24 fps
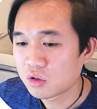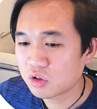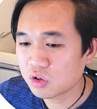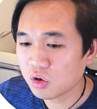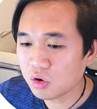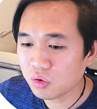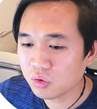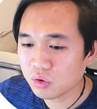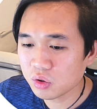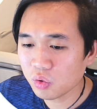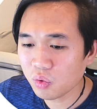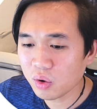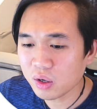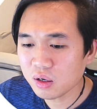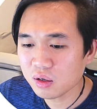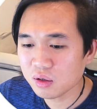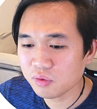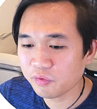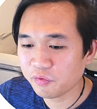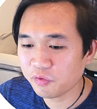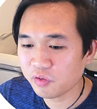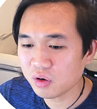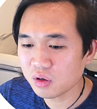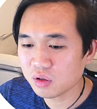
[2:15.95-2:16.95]
So you
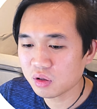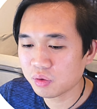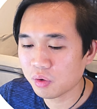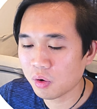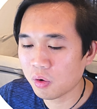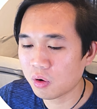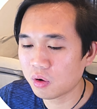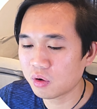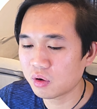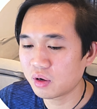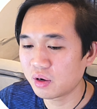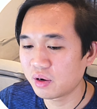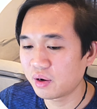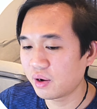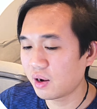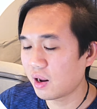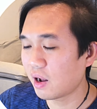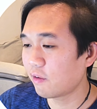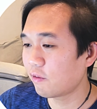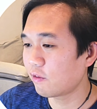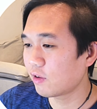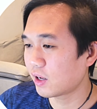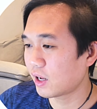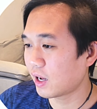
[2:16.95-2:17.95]
want to first of all
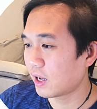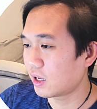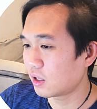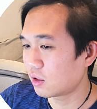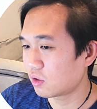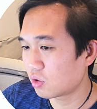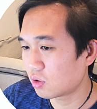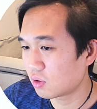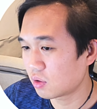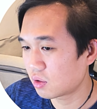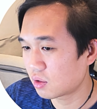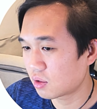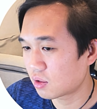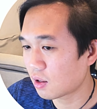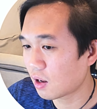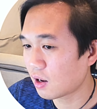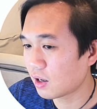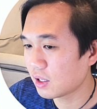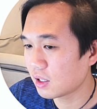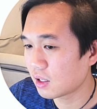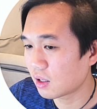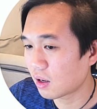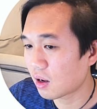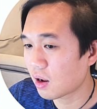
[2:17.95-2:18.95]
navigate to
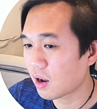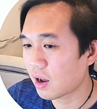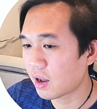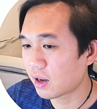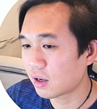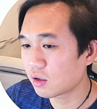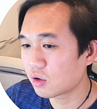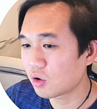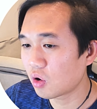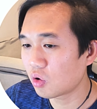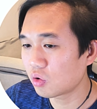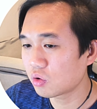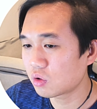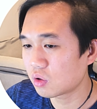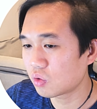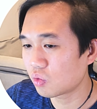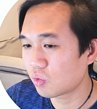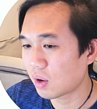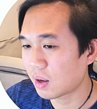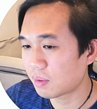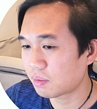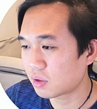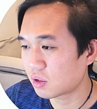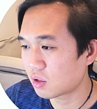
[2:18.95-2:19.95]
site and go to
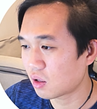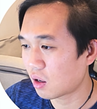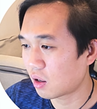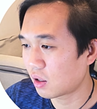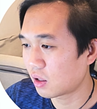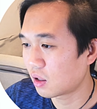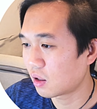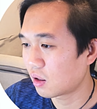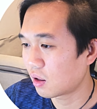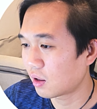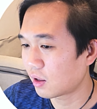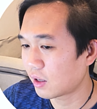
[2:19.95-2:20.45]
website.